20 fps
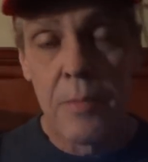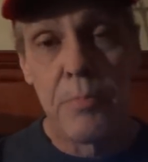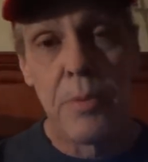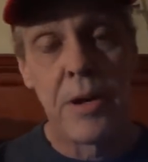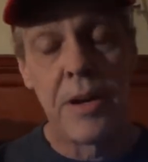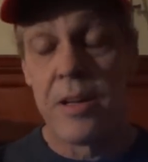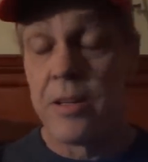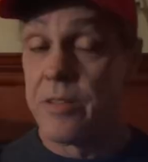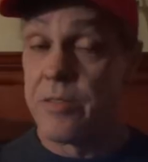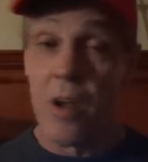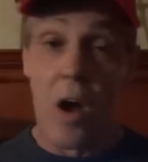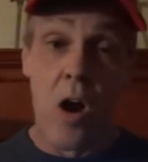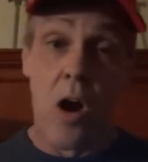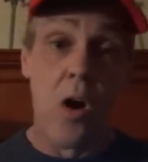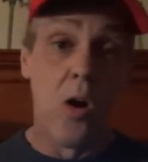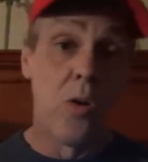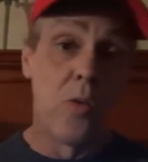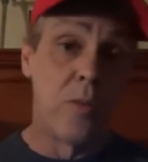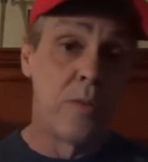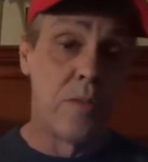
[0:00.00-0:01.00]
but
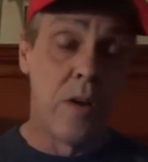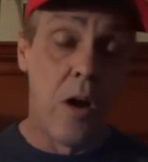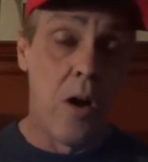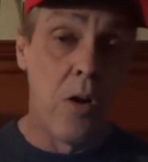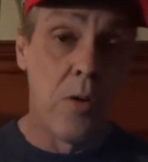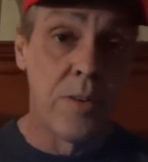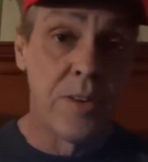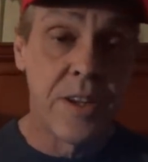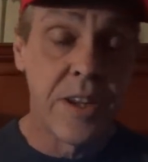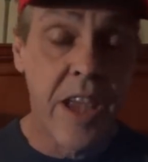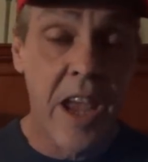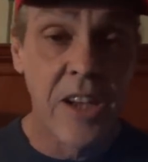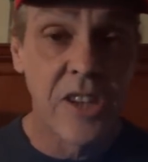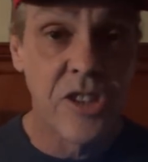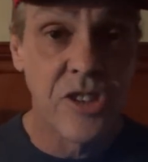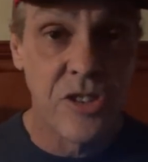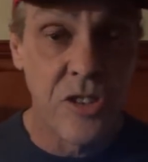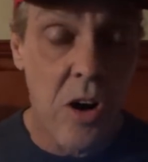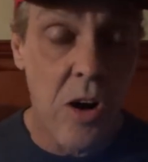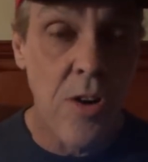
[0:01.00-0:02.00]
all
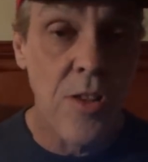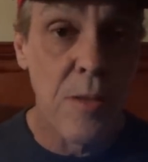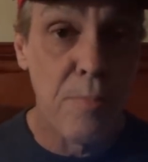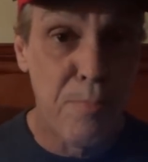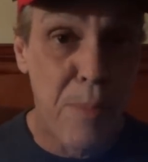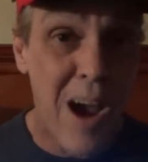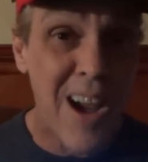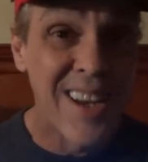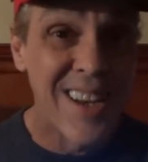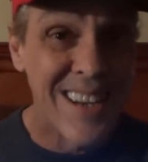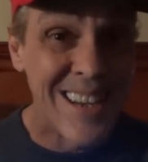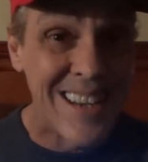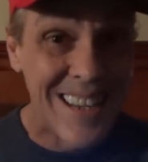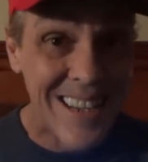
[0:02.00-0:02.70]
indications are that Biden